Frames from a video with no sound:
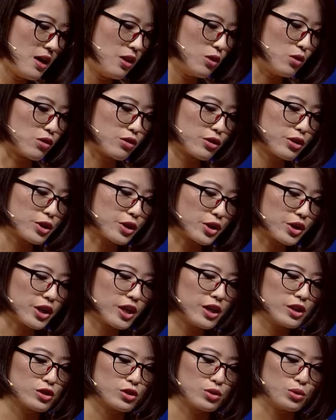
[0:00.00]
North
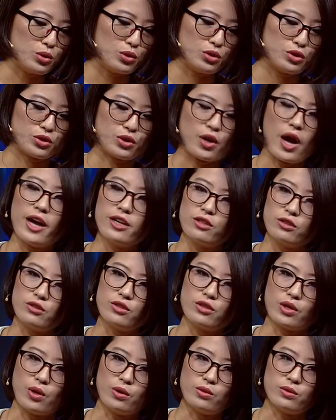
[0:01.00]
Koreans who tried
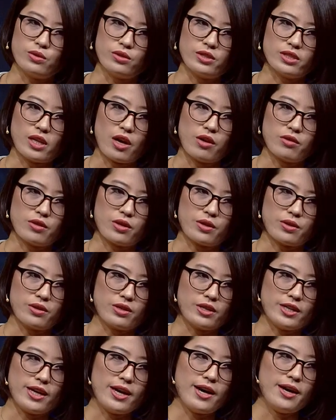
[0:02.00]
to go to South
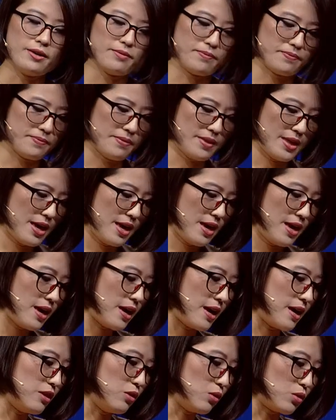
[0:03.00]
Korea.
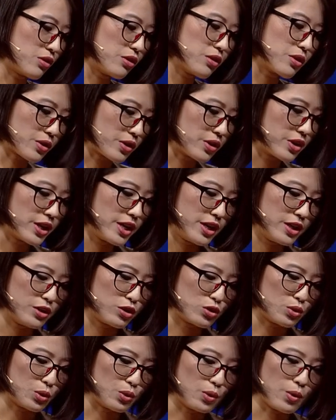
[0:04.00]
And North
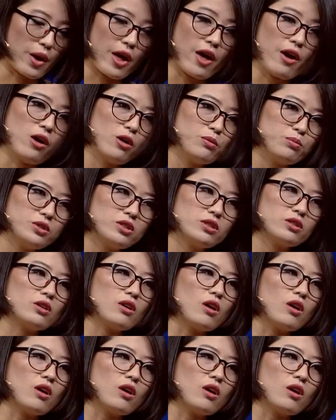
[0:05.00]
Koreans who helped